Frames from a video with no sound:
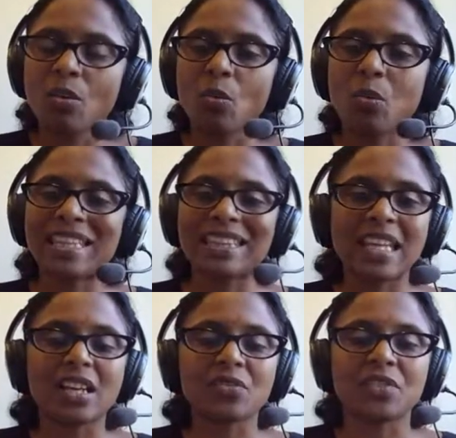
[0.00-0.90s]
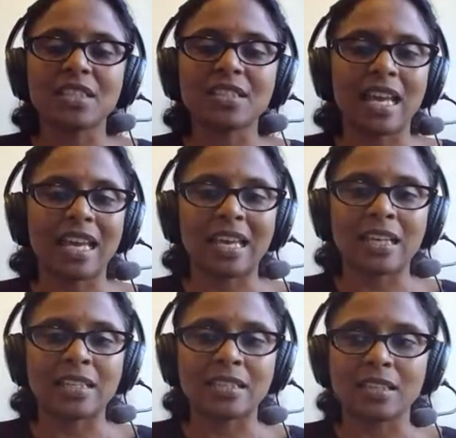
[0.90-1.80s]
We think of this
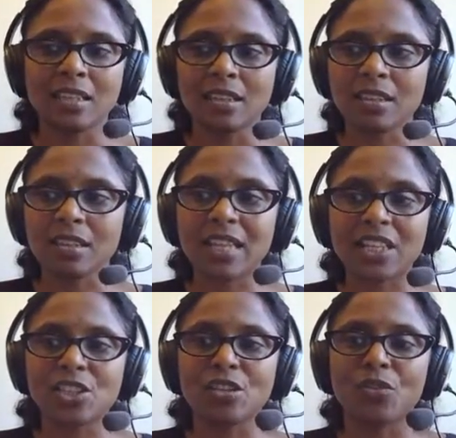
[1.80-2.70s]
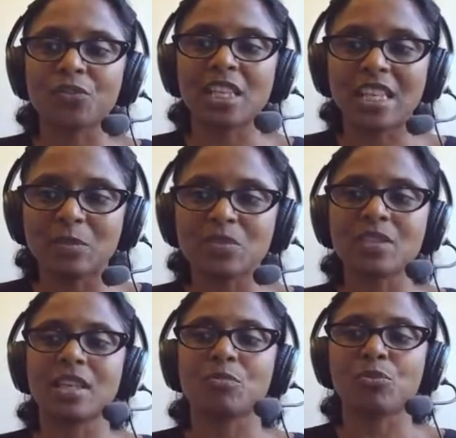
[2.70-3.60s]
as the collection of
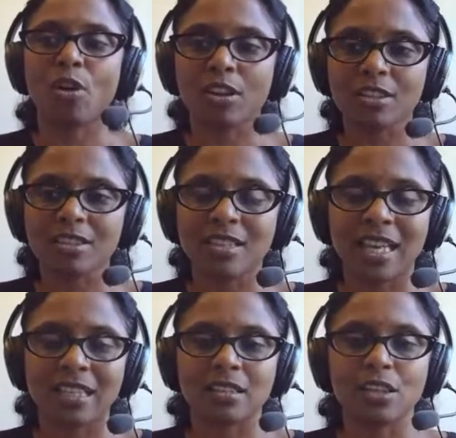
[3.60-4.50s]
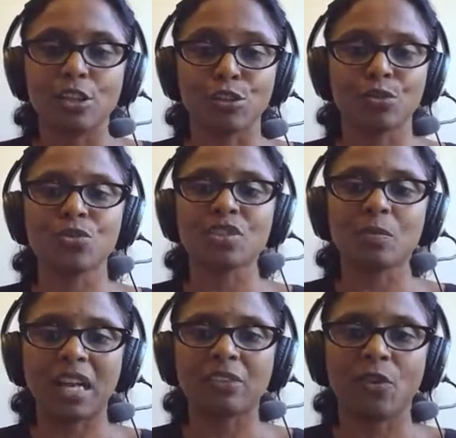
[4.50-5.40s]
teams and products that use the
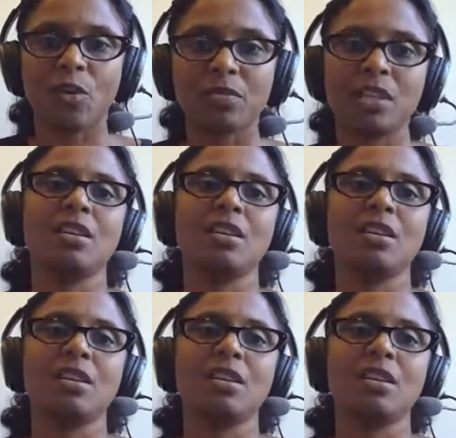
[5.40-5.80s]
platform.